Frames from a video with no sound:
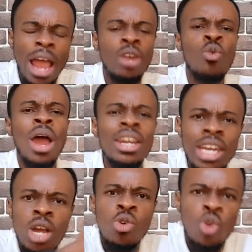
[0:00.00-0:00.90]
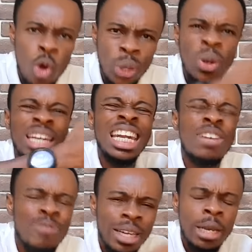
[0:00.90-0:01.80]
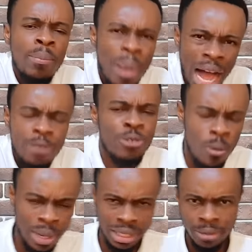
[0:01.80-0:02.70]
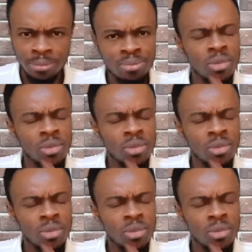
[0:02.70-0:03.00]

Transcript: and when they grow, they will never depart from it.